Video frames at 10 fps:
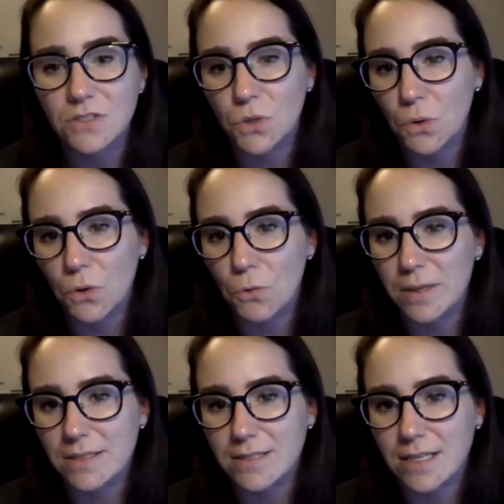Adult
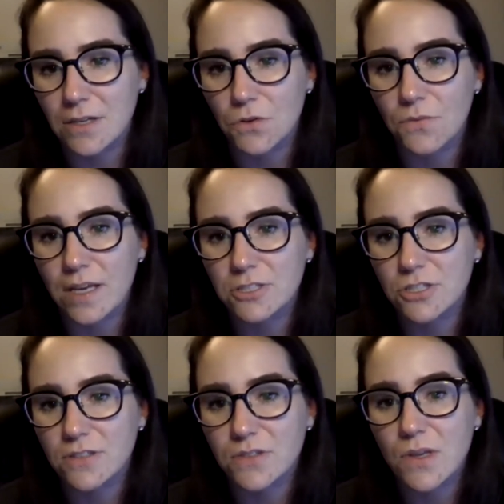Obesity Intervention
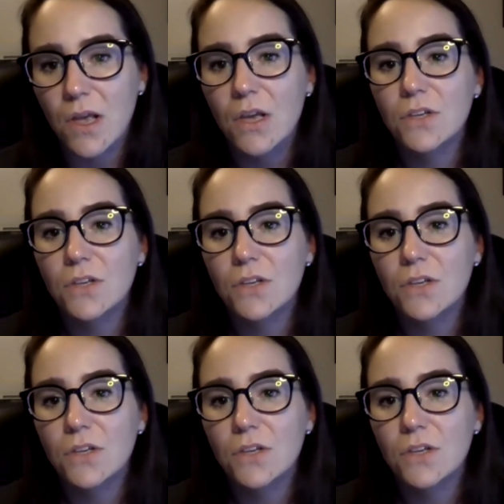interventions.